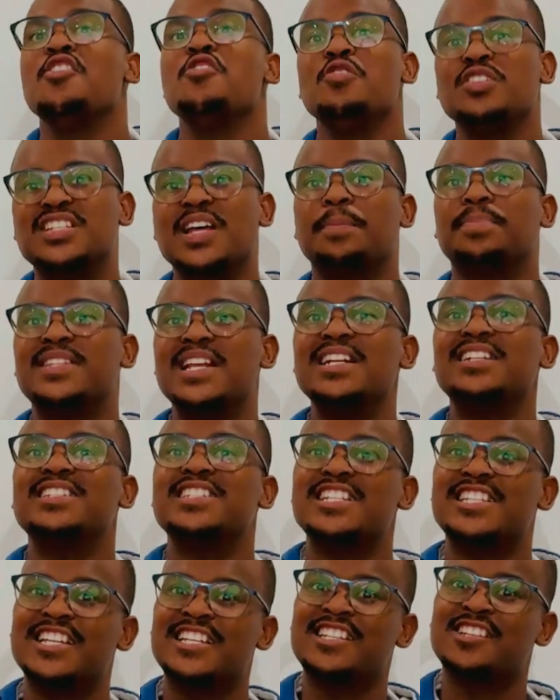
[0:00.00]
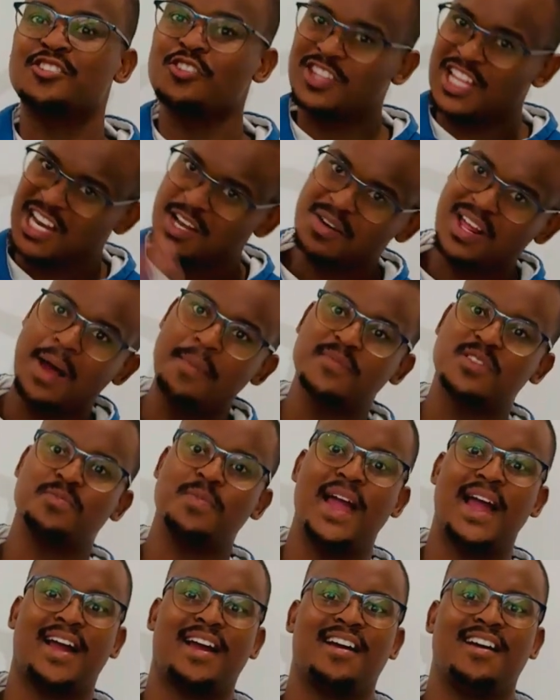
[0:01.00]
You subtract 360 so that it comes
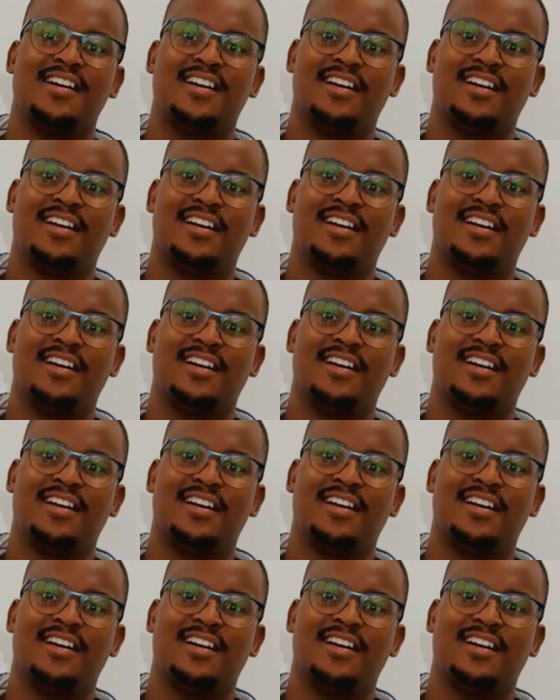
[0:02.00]
back.